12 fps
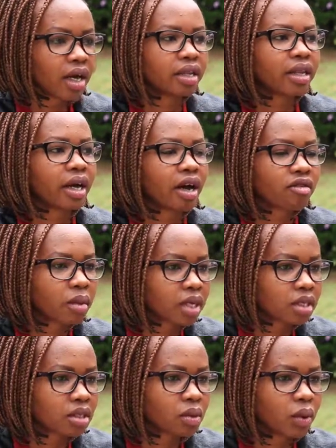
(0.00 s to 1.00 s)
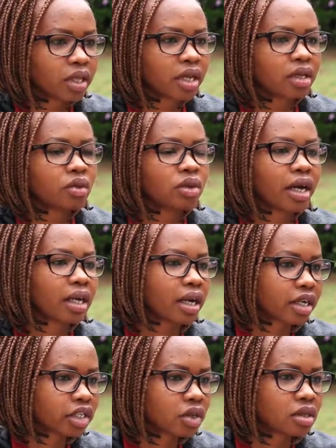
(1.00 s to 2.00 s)
and their government when they do their
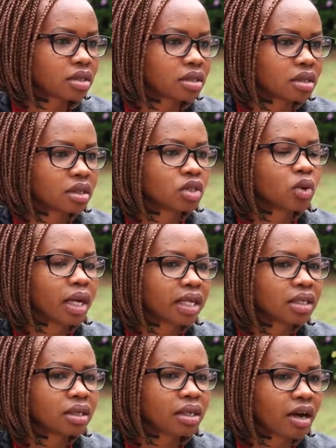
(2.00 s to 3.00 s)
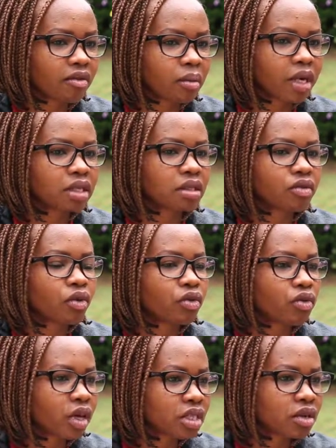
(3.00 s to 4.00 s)
elections, to elect that government for
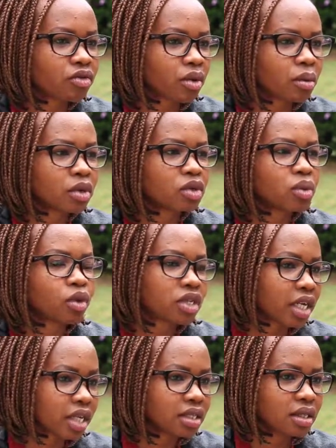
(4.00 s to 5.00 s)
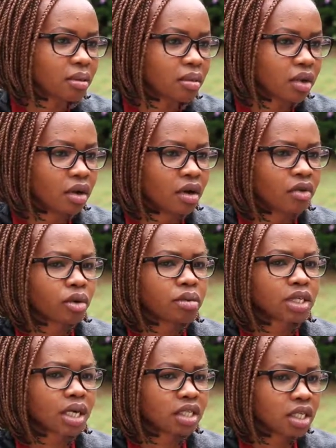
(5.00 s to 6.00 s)
first and foremost to protect them from
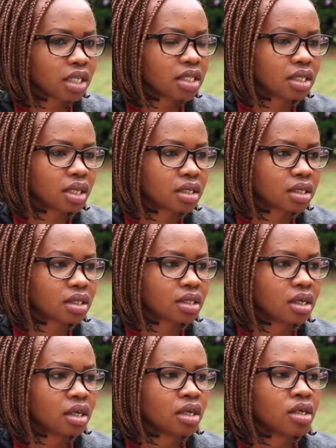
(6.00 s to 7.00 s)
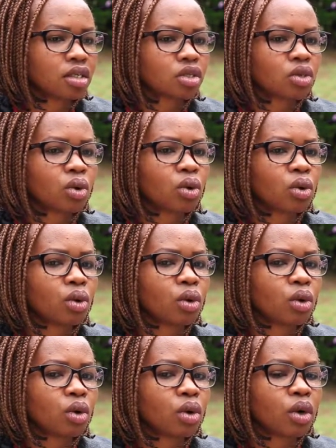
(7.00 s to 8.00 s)
such incidences.
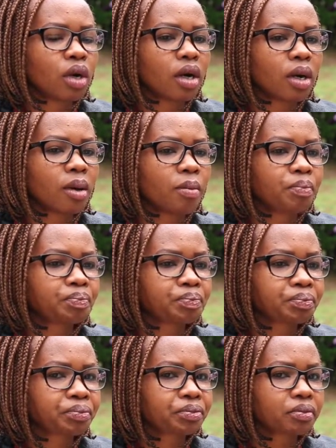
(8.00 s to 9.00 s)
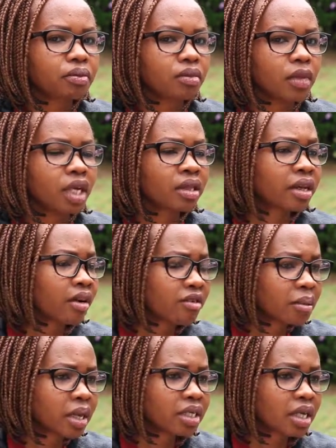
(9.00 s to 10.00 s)
So the
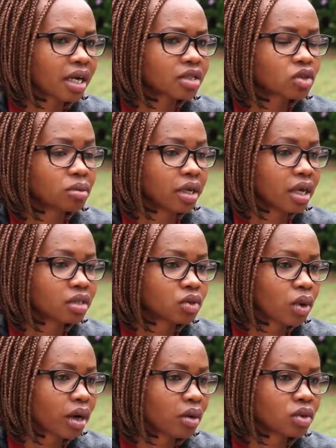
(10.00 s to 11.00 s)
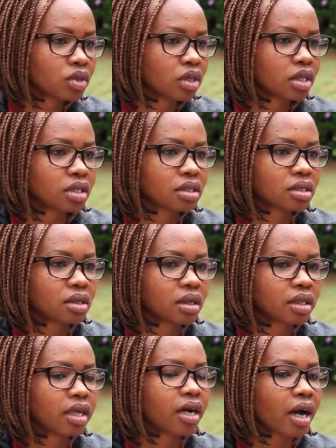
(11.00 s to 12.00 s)
government has to be held to account on this.
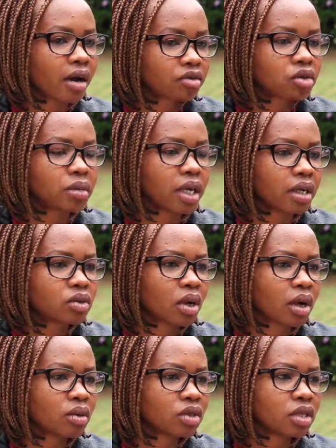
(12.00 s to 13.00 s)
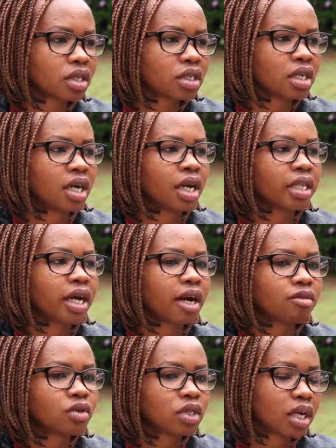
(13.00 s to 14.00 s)
They have to be held to account on this. They
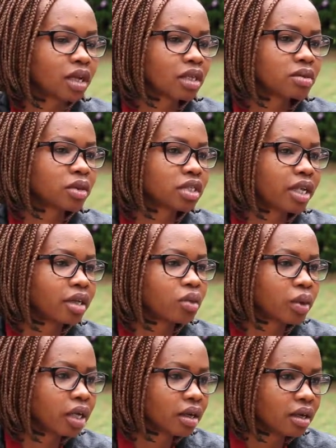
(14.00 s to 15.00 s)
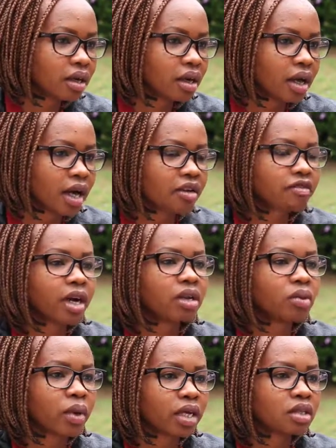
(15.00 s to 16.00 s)
have to tell us what they are doing and
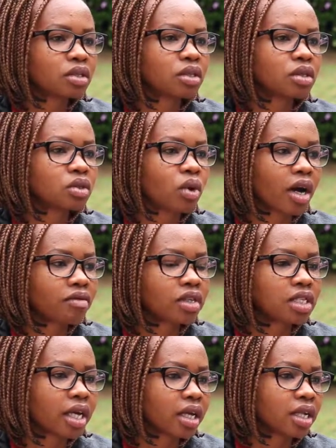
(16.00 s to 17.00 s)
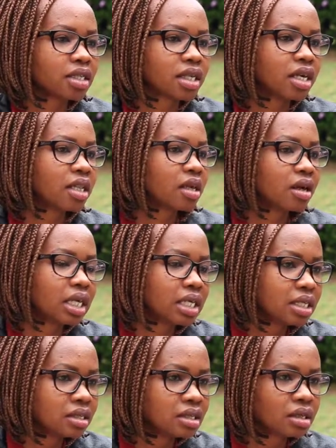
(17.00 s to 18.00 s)
find ways to have these Kenyans either
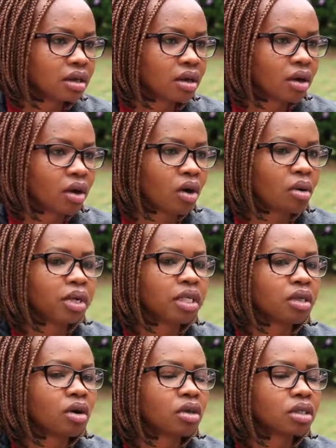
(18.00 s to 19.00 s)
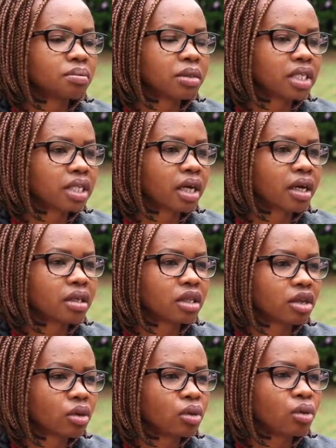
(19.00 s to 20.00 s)
released or be
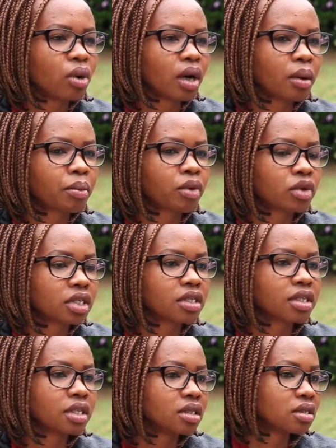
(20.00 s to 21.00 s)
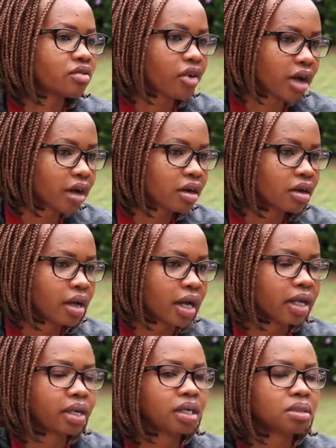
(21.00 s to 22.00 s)
taken through a process that is fair
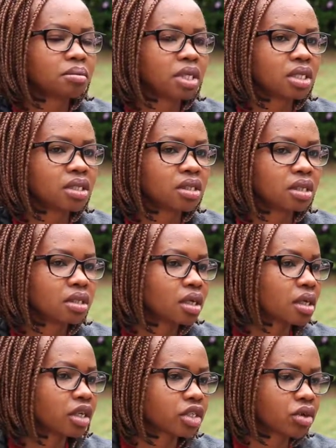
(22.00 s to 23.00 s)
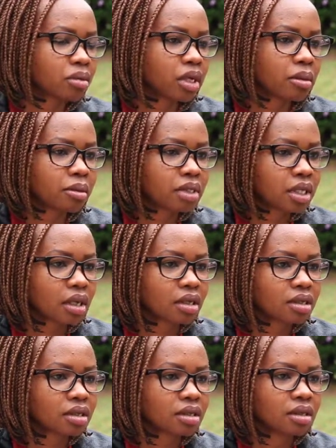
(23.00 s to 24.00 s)
and that meets international minimum
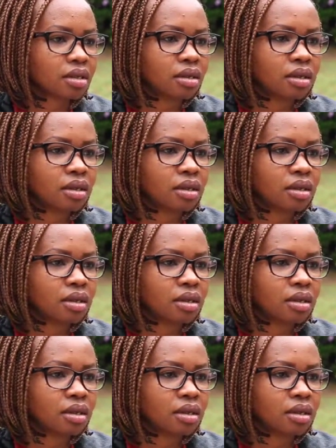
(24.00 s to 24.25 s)
standards.